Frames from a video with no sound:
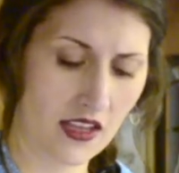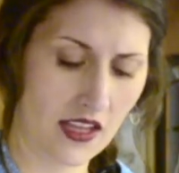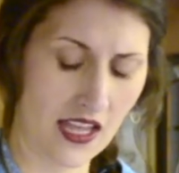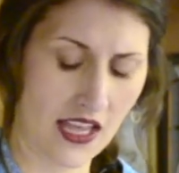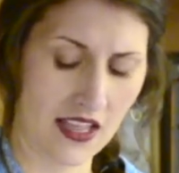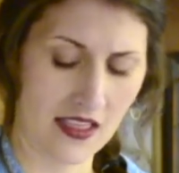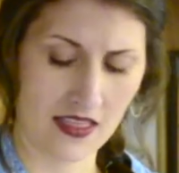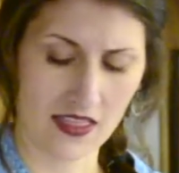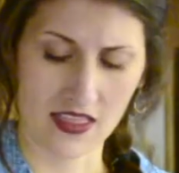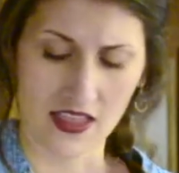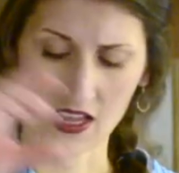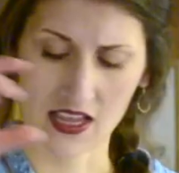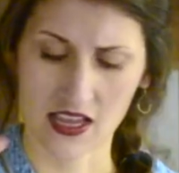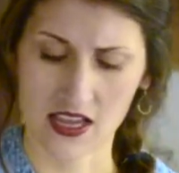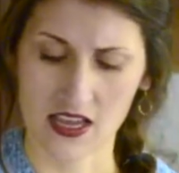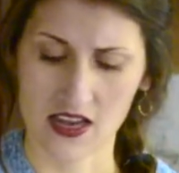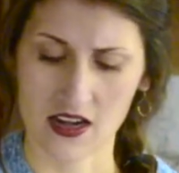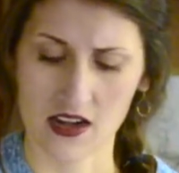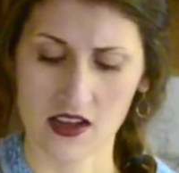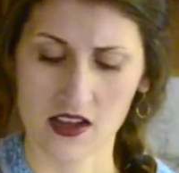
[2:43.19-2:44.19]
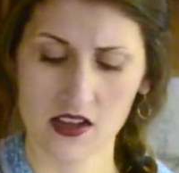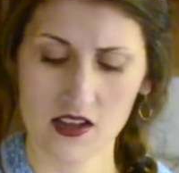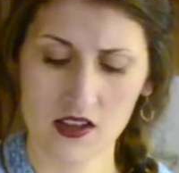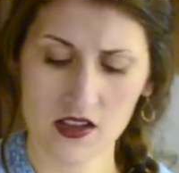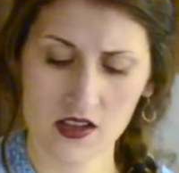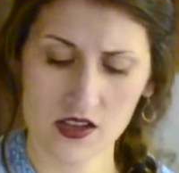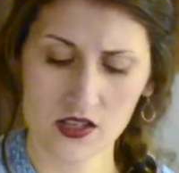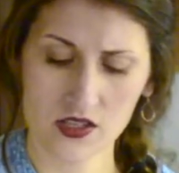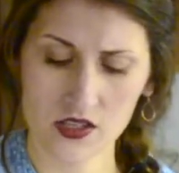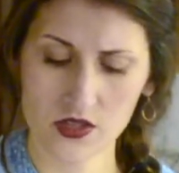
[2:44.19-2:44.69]
And then
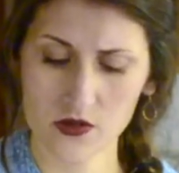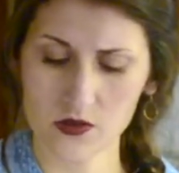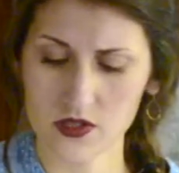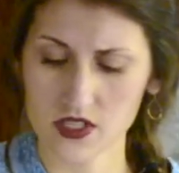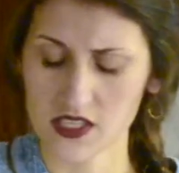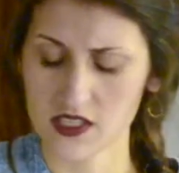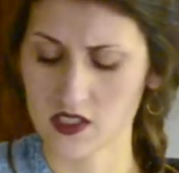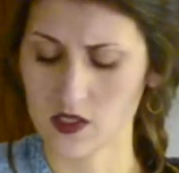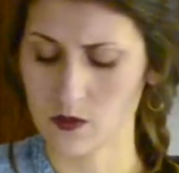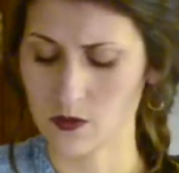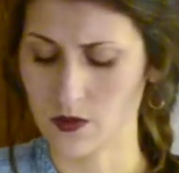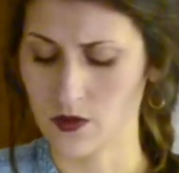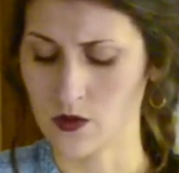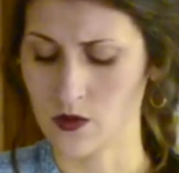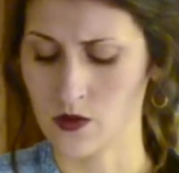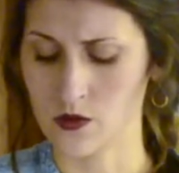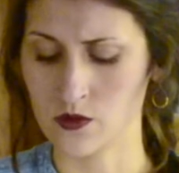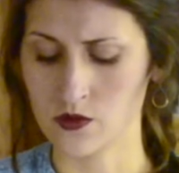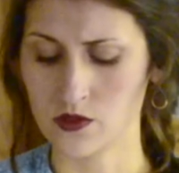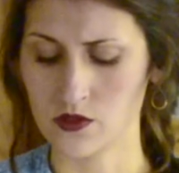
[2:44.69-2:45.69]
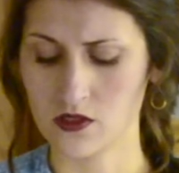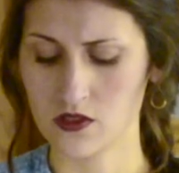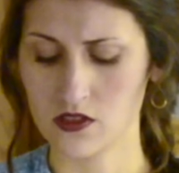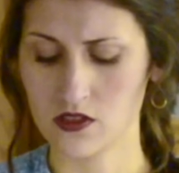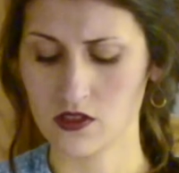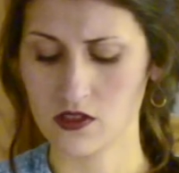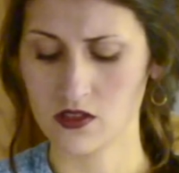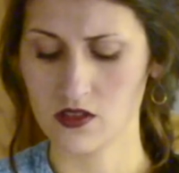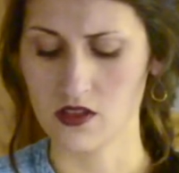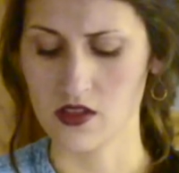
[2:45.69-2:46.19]
2 teaspoons
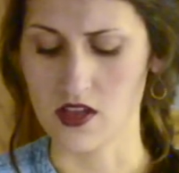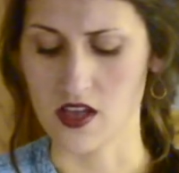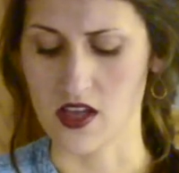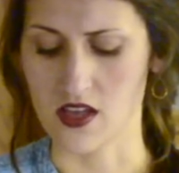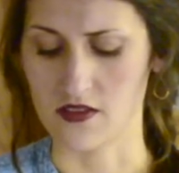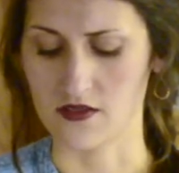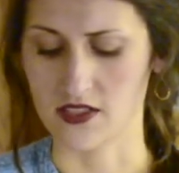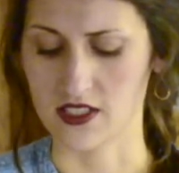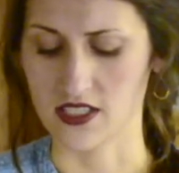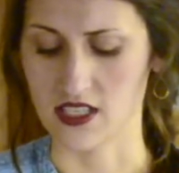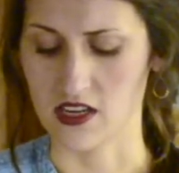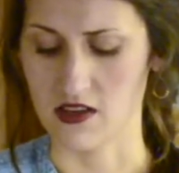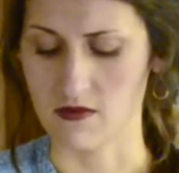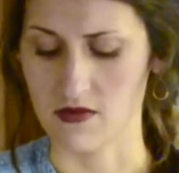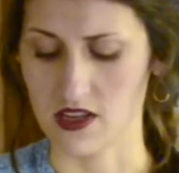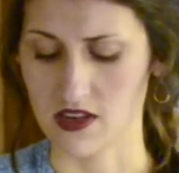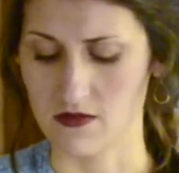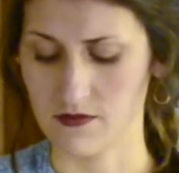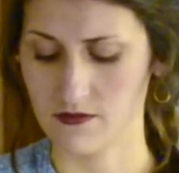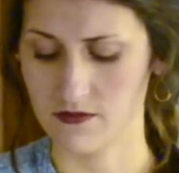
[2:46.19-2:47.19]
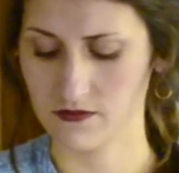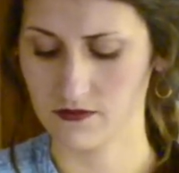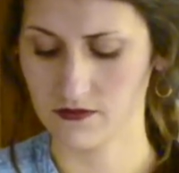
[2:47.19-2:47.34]
of cinnamon.